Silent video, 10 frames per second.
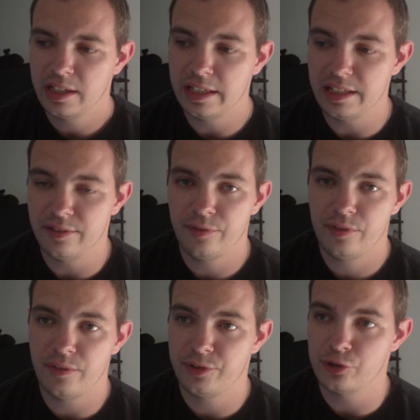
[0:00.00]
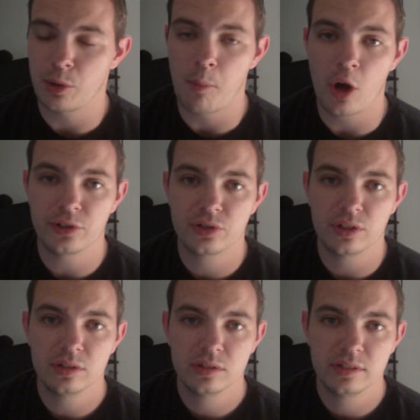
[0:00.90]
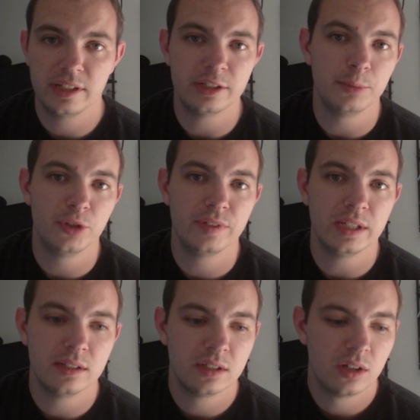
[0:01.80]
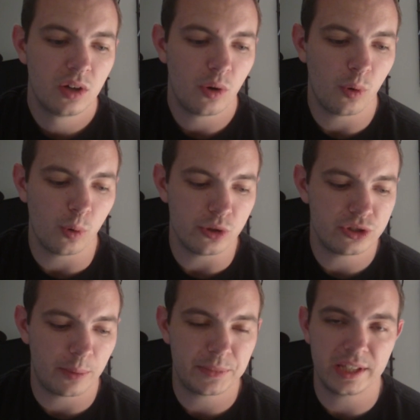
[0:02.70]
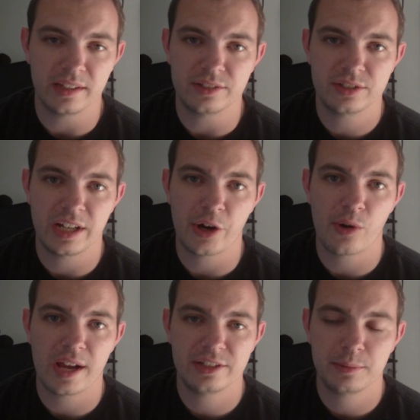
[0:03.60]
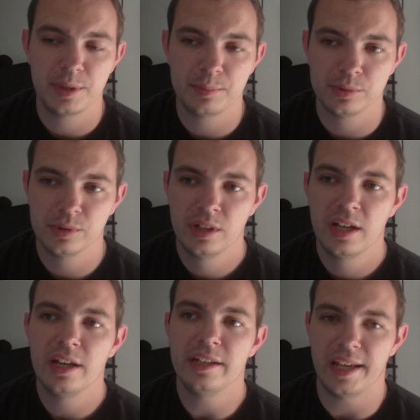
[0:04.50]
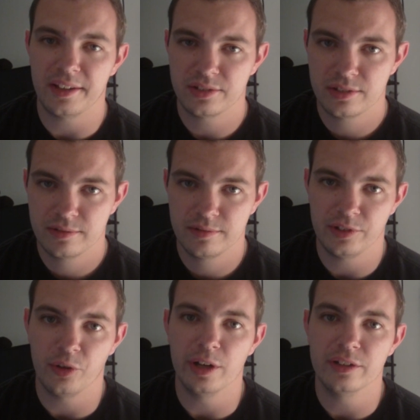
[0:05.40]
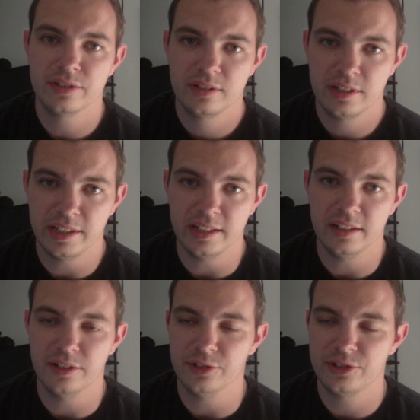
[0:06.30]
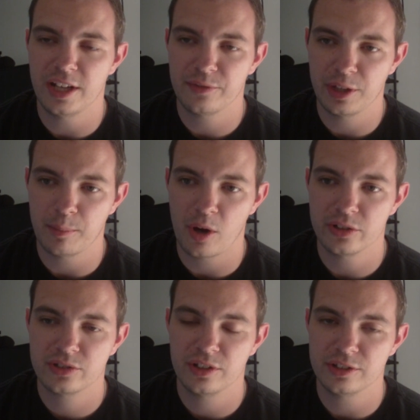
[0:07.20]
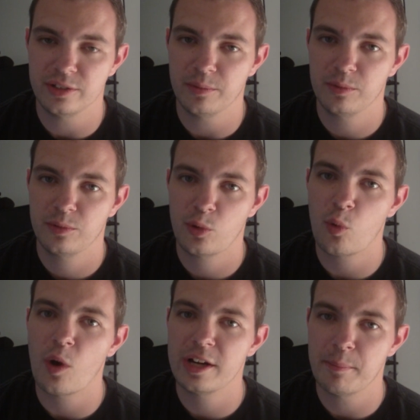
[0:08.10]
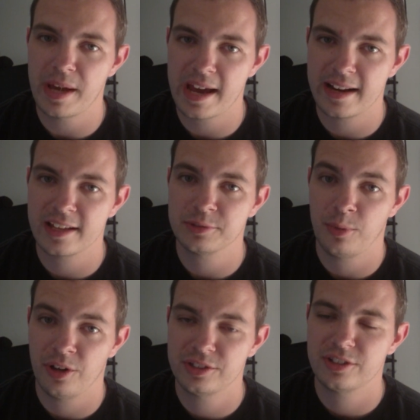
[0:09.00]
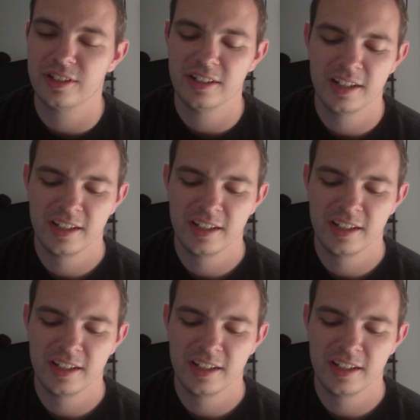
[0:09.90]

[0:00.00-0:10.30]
if there's a monster in the movie or something that's terrorizing people. Yes, there is. There's definitely a monster. It's quite a badass monster.